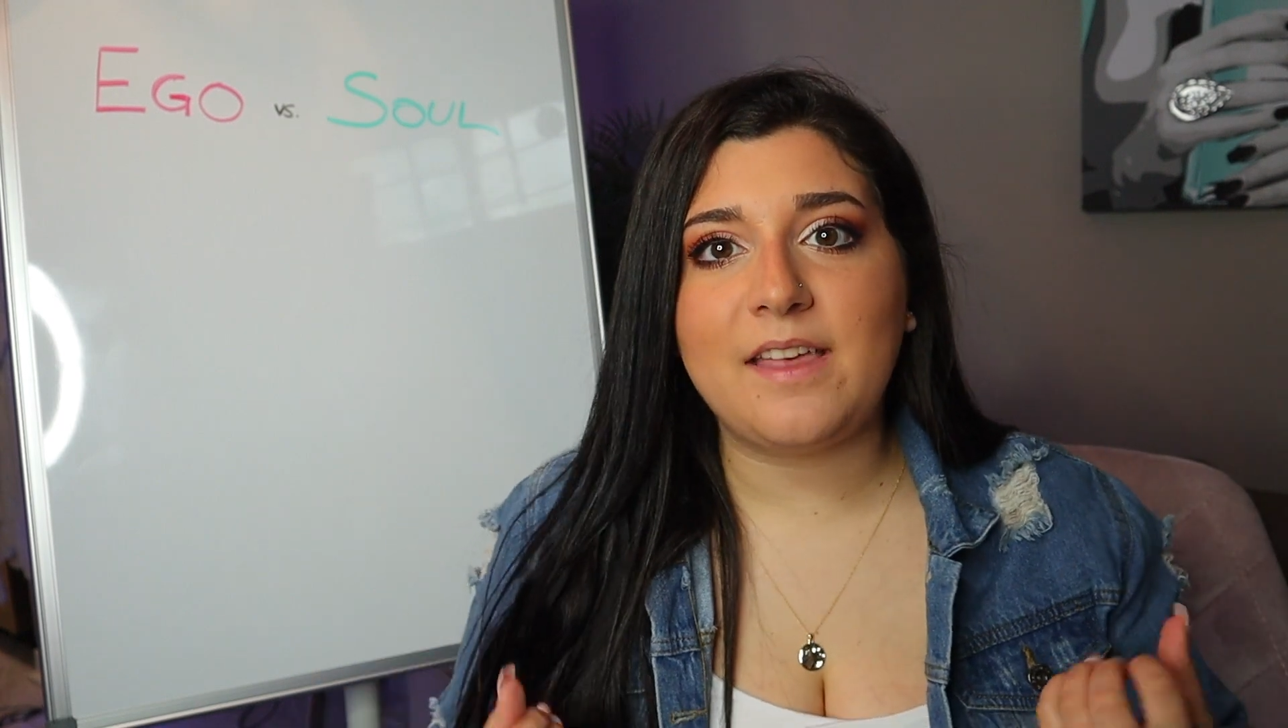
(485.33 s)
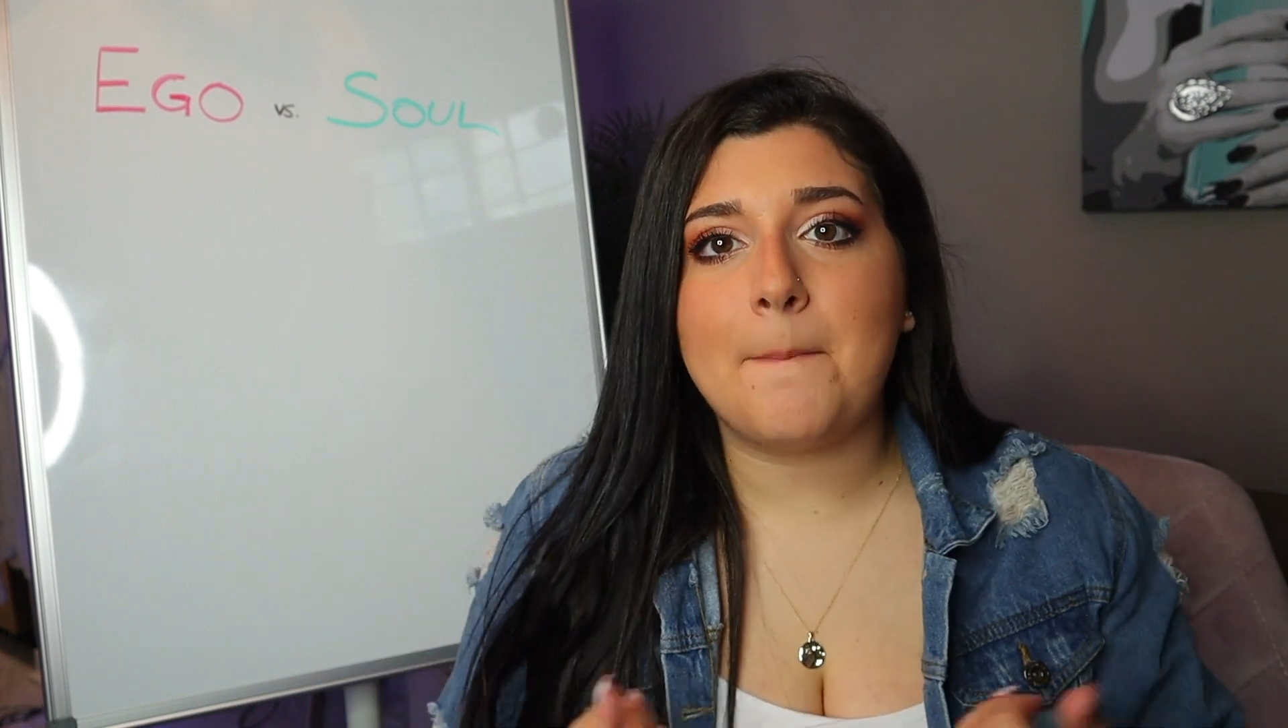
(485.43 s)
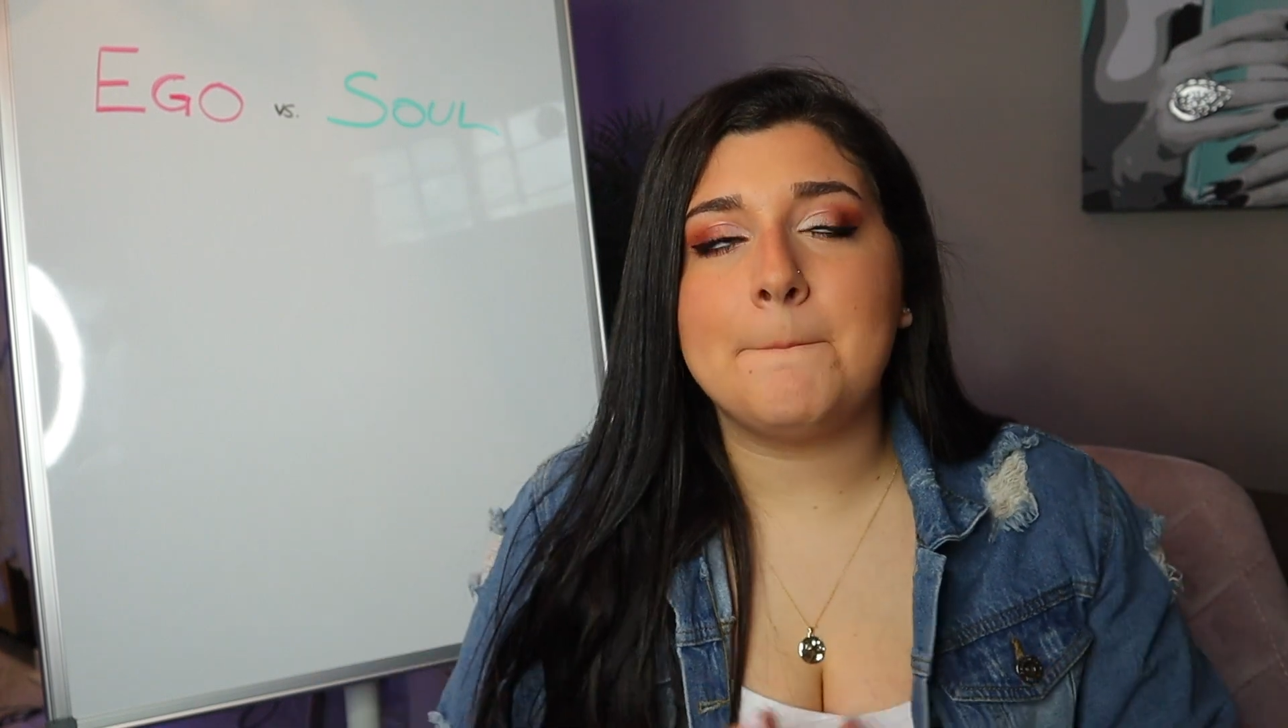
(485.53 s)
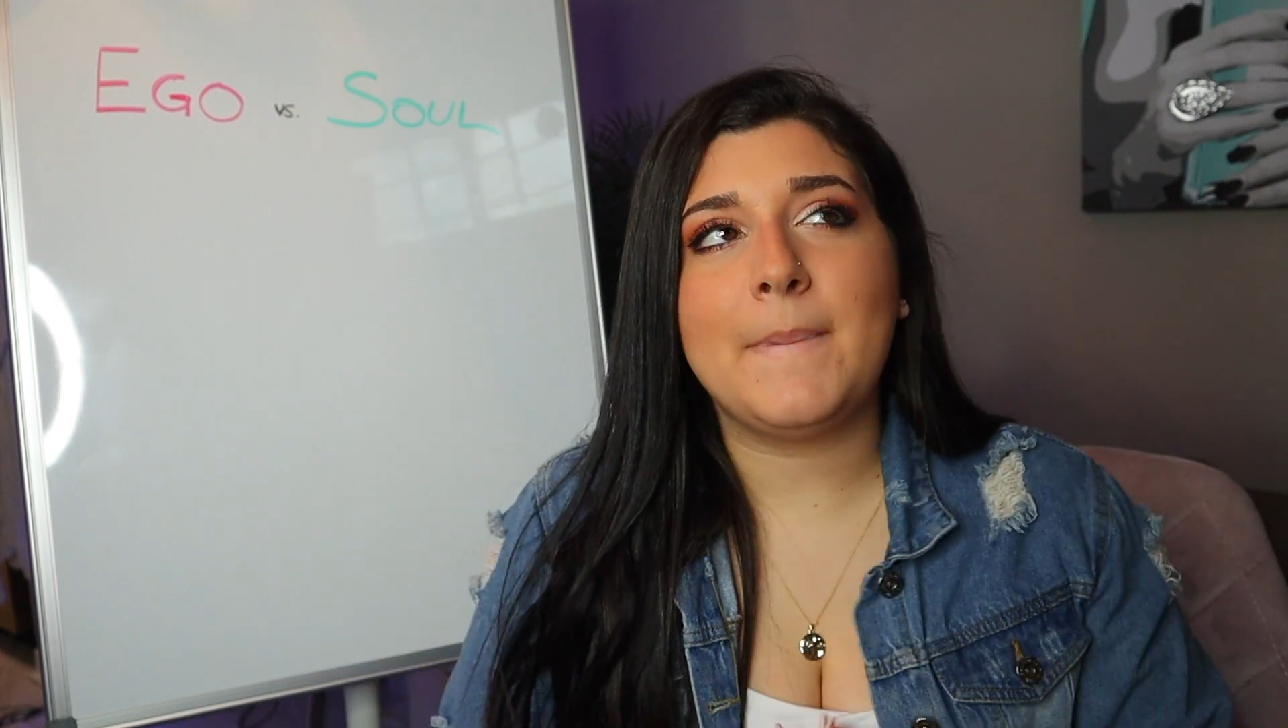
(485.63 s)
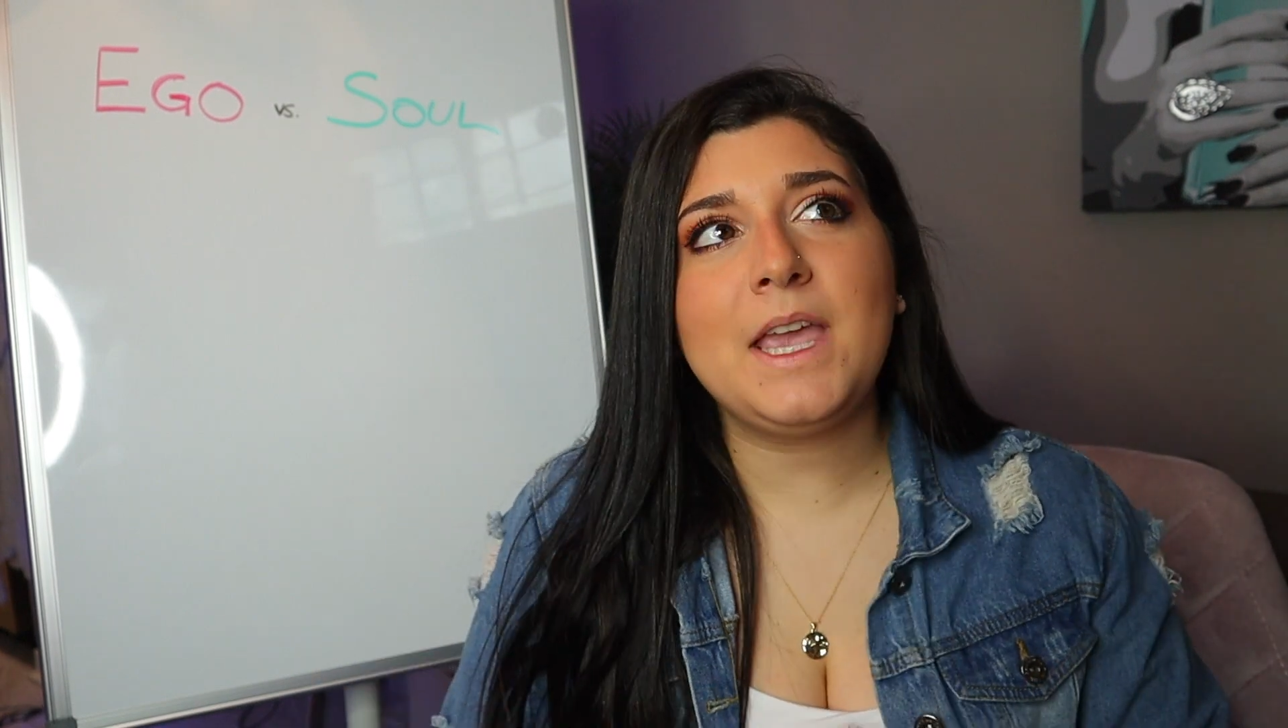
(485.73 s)

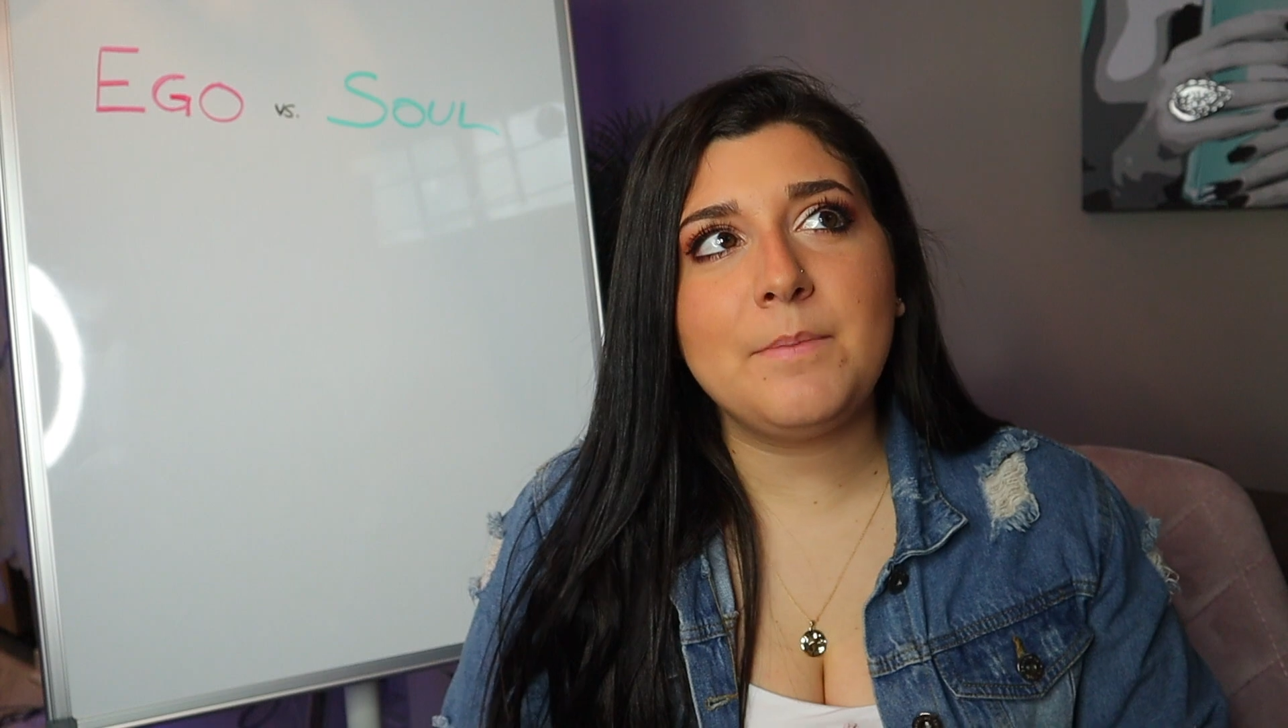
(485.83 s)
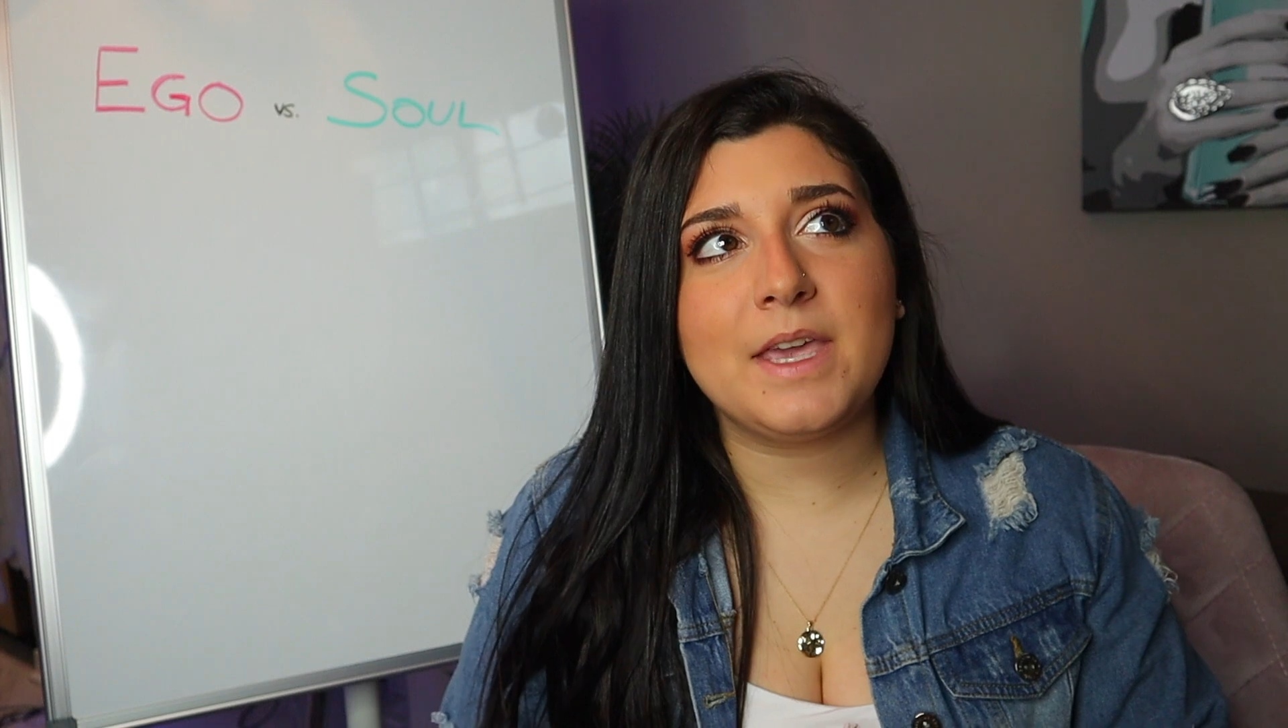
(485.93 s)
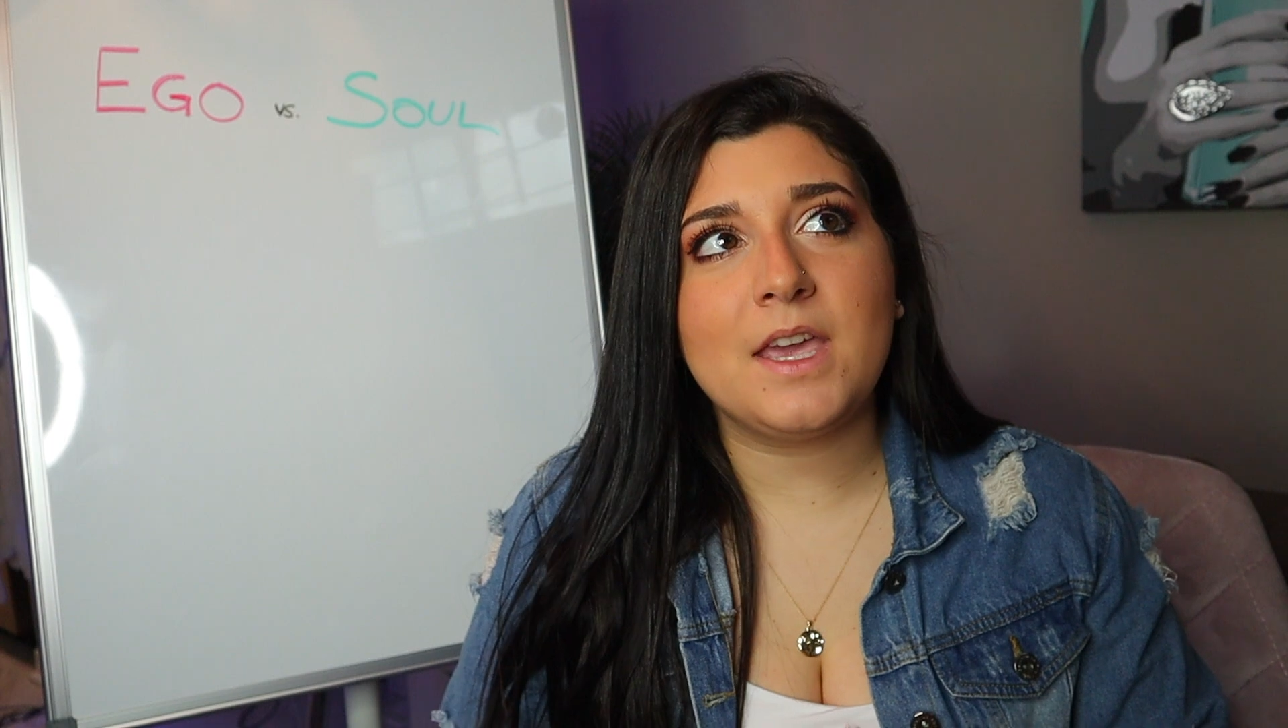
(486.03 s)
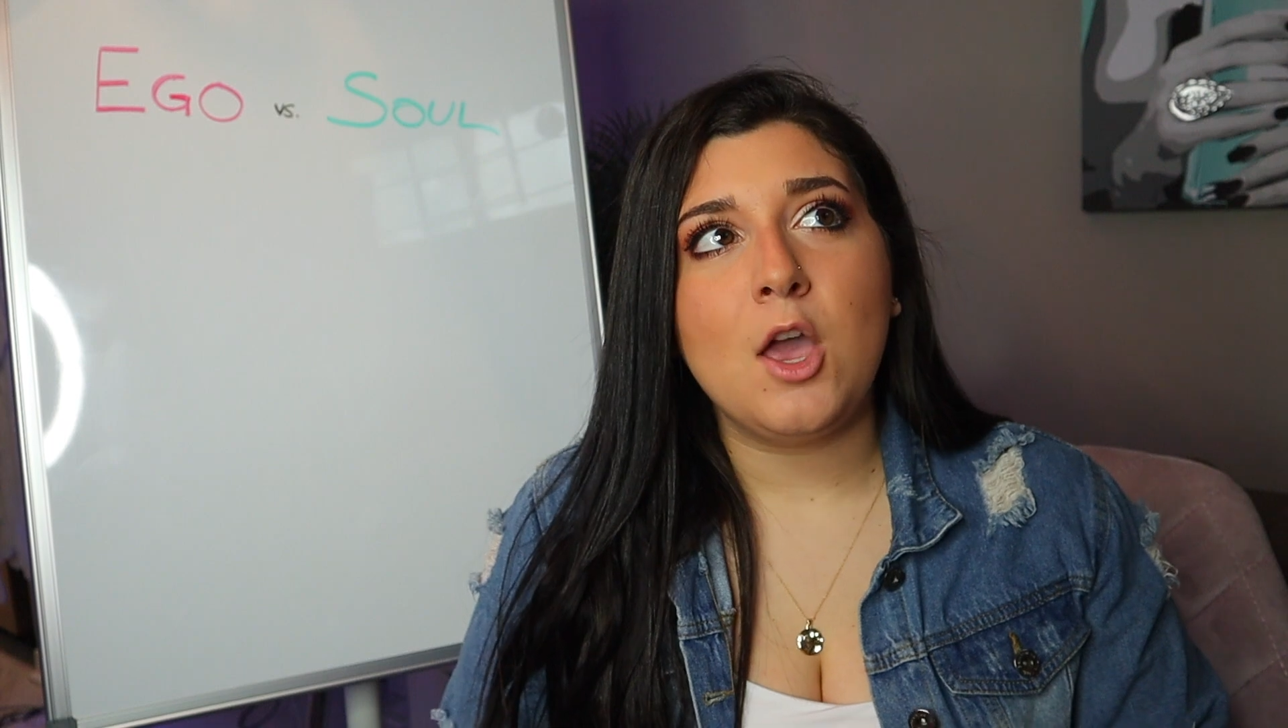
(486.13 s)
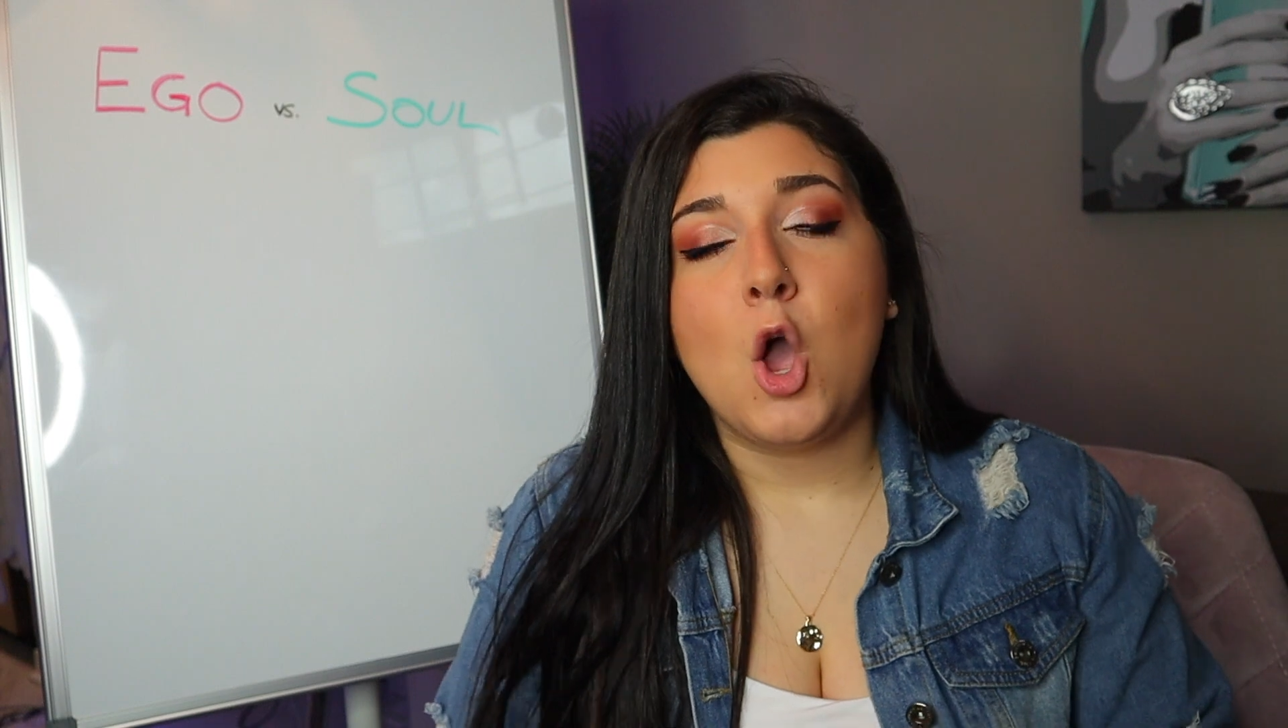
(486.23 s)
that
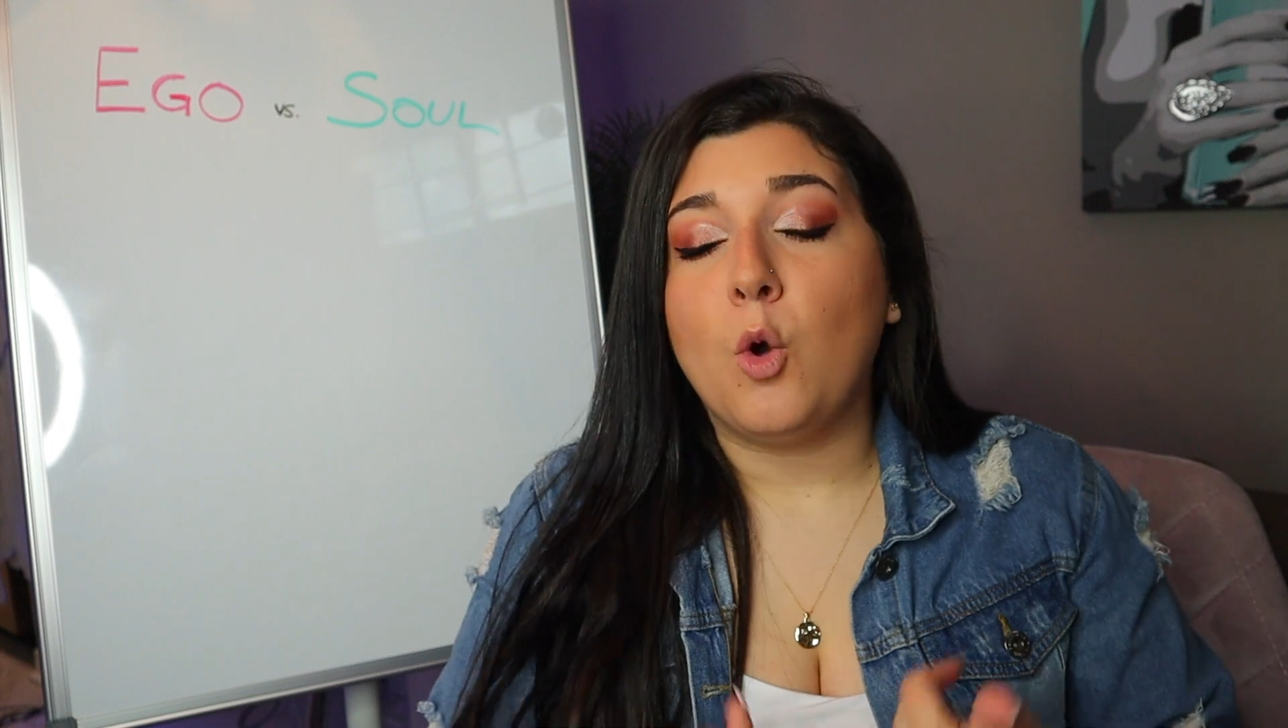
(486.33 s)
maybe